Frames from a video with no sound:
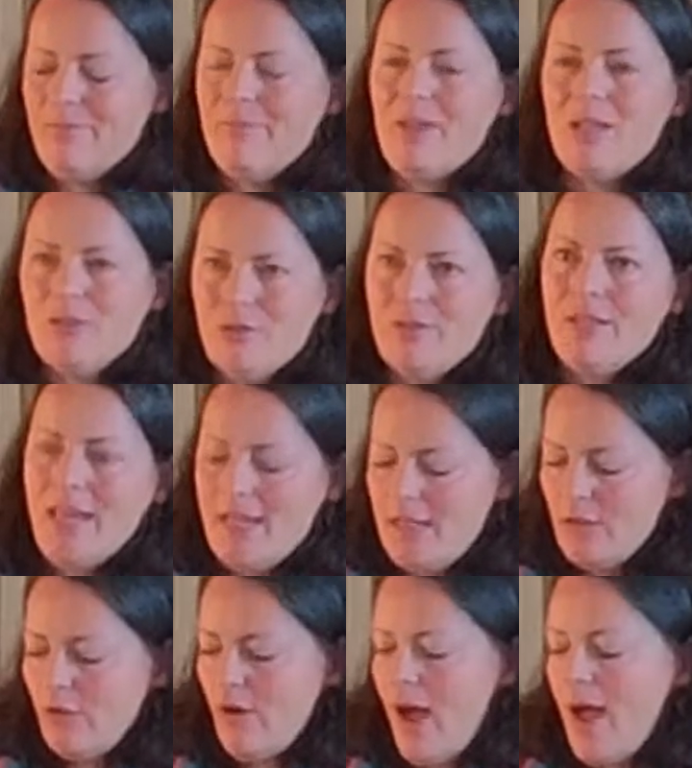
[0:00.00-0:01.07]
but
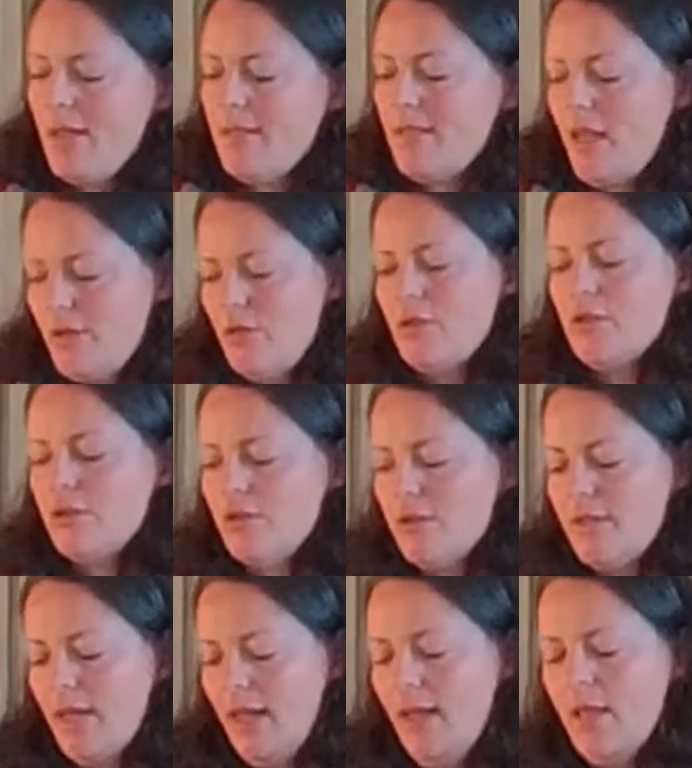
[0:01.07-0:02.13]
Lieutenant Cross
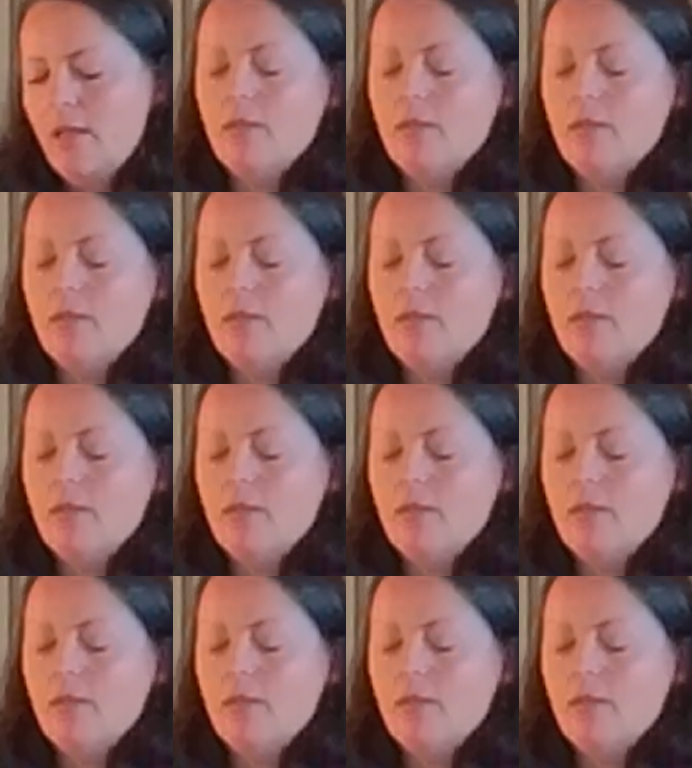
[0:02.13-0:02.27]
understood that